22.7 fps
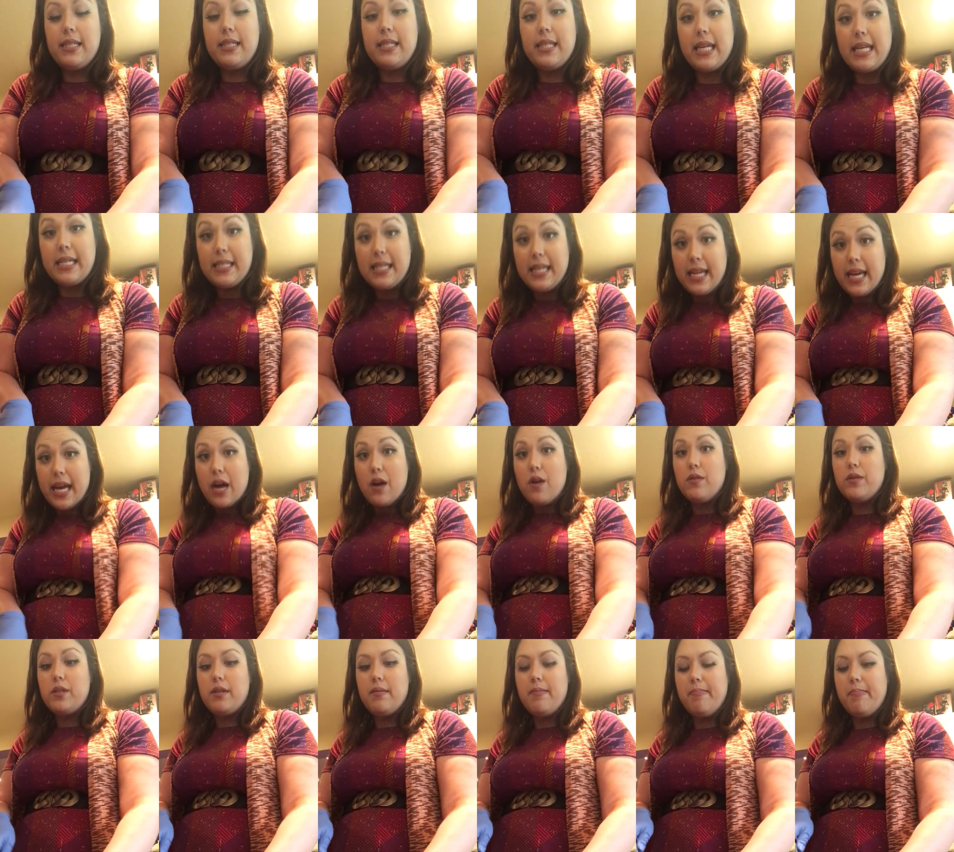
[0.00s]
testing
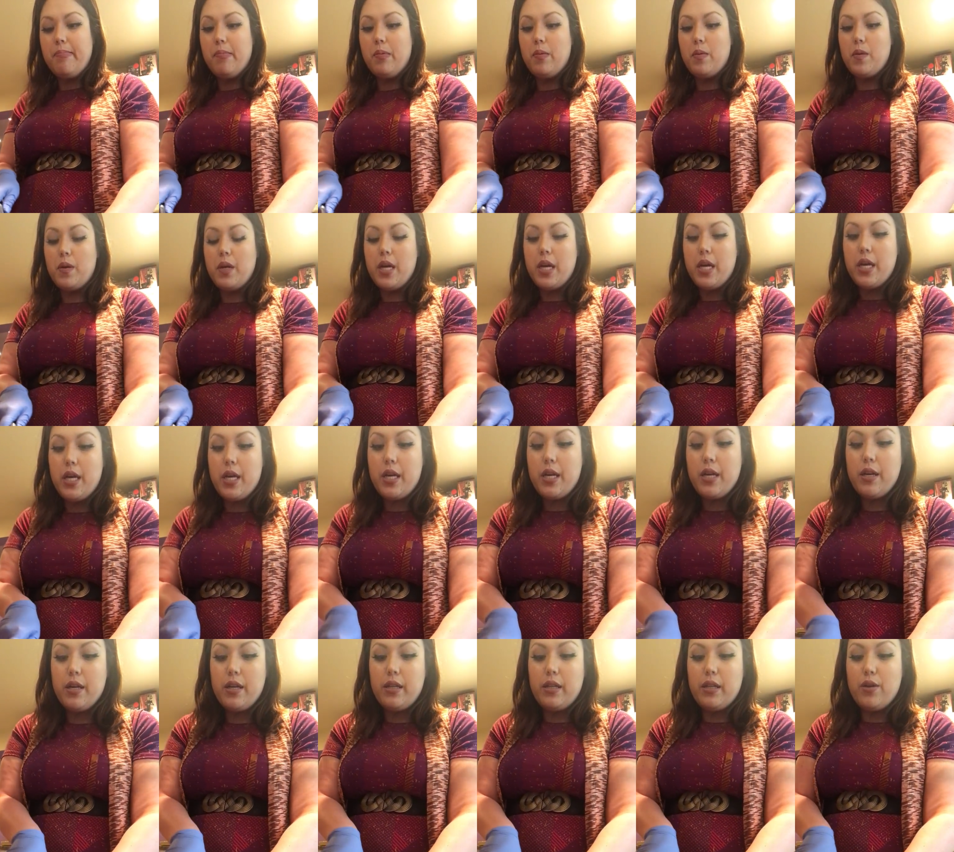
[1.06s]
out
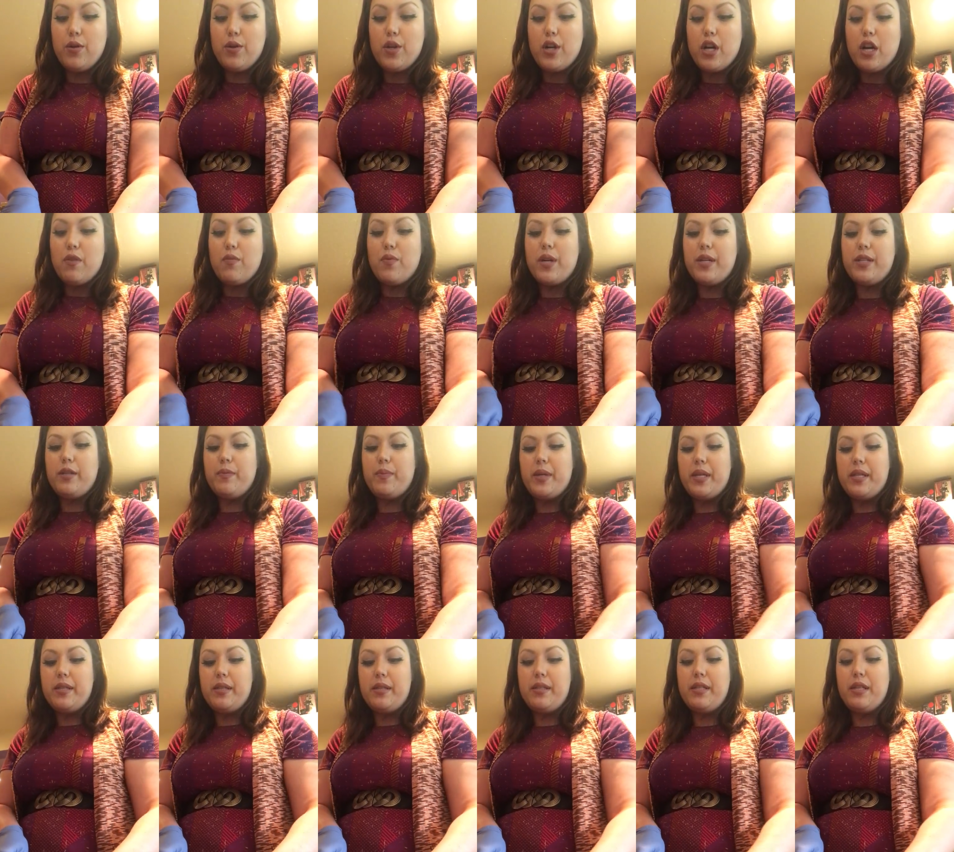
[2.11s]
low-carb
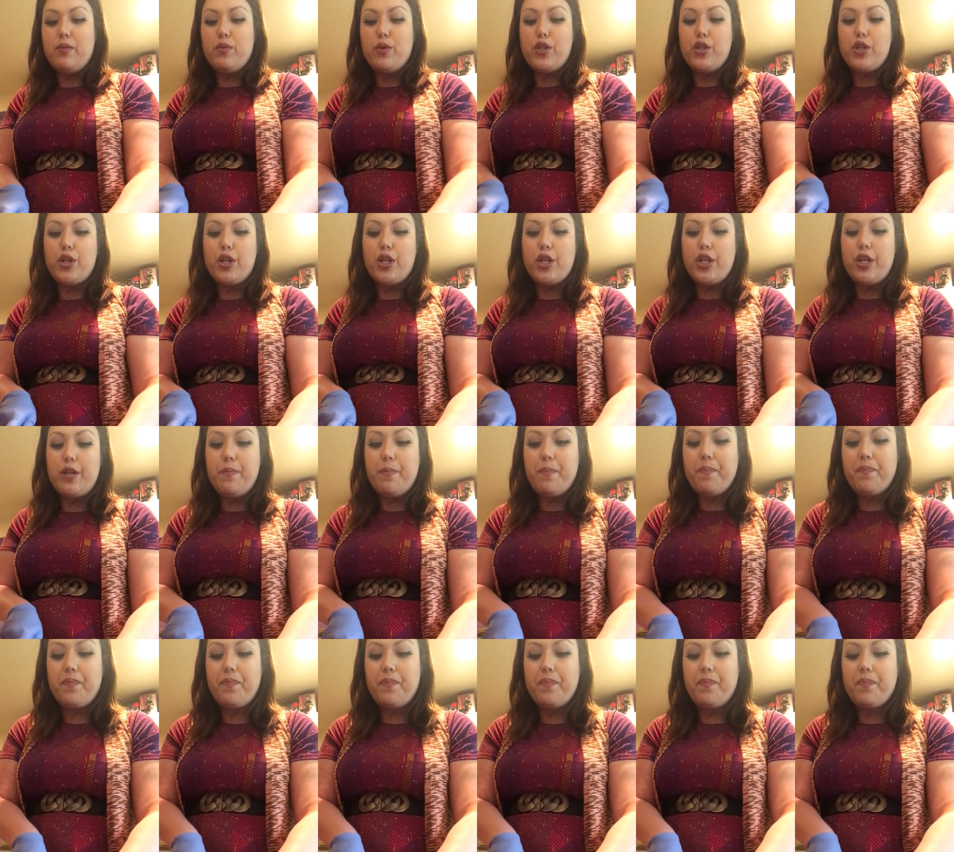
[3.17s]
recipes to see which are good.